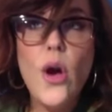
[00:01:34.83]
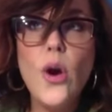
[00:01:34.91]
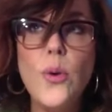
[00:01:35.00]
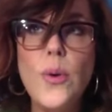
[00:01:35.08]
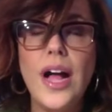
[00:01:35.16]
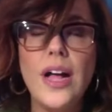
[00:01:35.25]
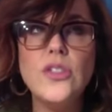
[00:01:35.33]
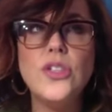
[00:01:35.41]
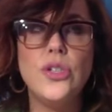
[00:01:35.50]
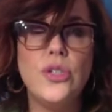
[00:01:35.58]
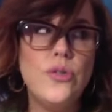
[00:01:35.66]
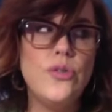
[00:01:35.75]
Who else
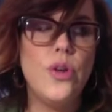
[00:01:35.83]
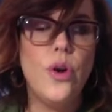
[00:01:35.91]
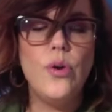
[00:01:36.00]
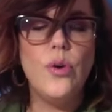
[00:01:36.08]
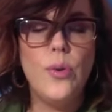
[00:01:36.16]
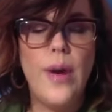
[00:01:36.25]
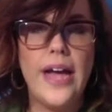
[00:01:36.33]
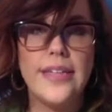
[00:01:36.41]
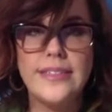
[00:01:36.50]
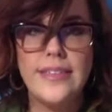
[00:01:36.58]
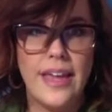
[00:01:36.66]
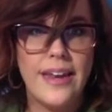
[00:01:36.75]
do you know who
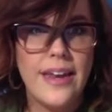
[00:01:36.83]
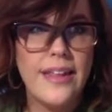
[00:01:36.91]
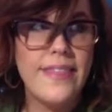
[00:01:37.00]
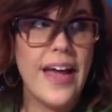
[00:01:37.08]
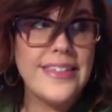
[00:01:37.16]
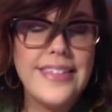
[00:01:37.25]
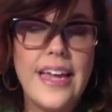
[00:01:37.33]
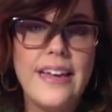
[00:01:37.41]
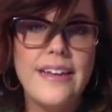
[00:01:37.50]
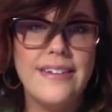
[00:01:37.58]
has skin? That's it.